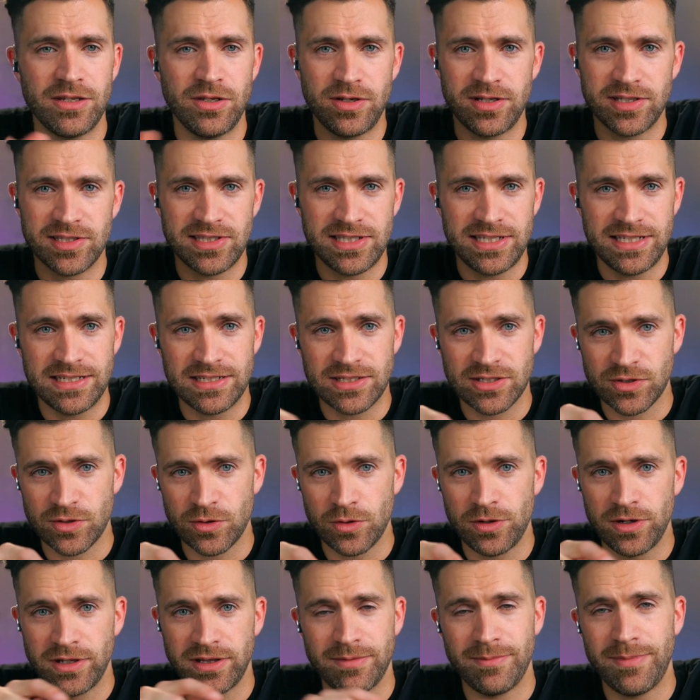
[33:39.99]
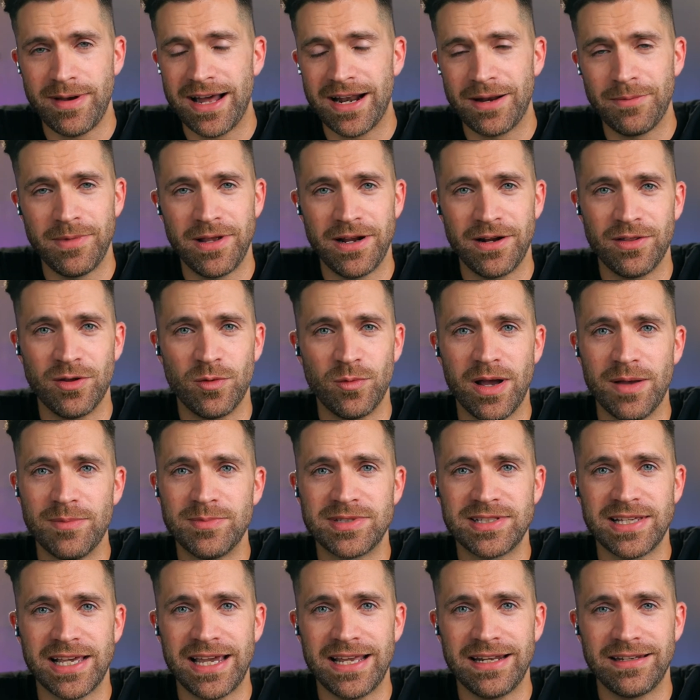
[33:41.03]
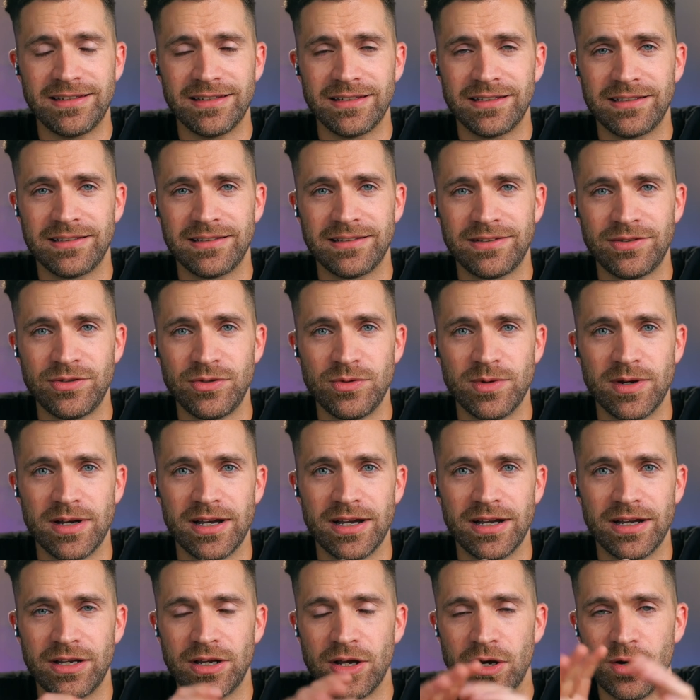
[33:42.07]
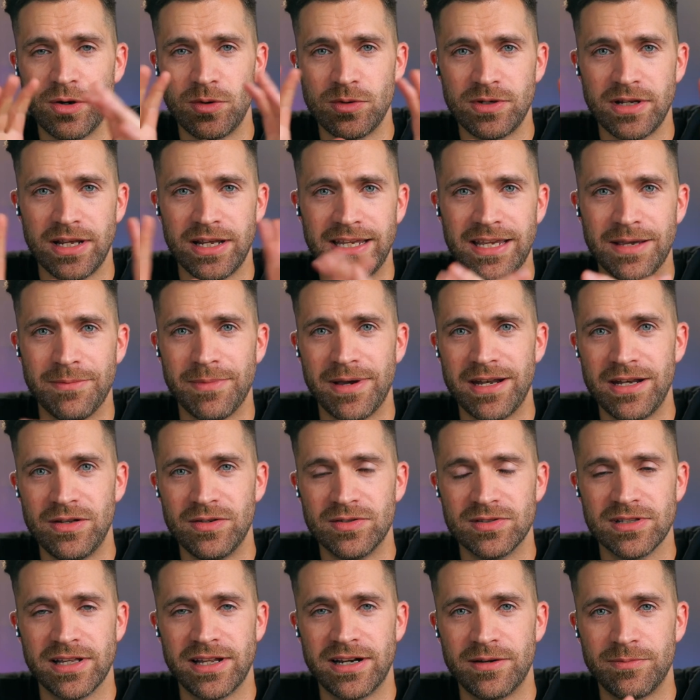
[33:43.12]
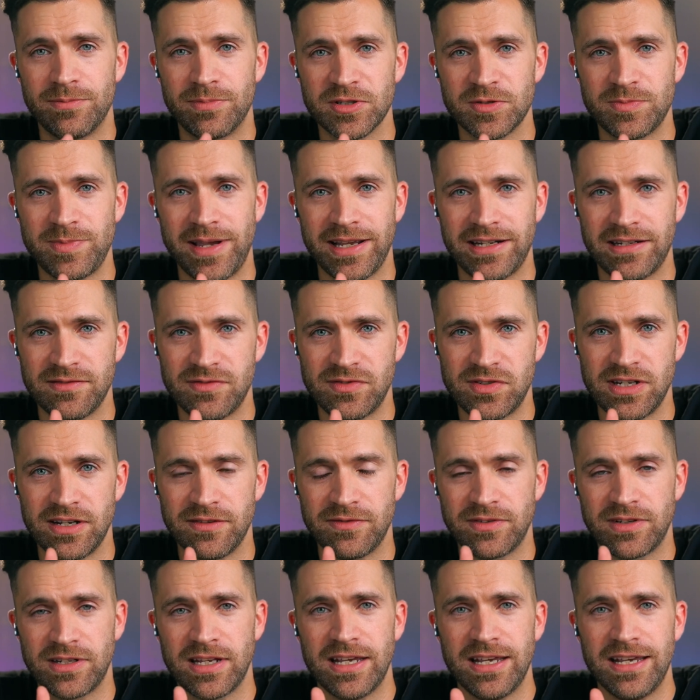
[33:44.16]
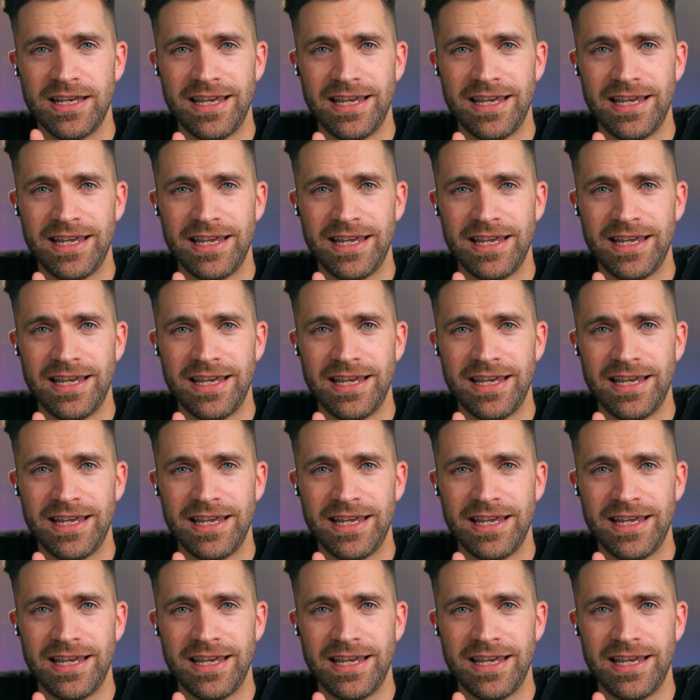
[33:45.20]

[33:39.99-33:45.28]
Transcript: you can see scrolling at the bottom there, the website to go and get my newsletter, Perspective Shift,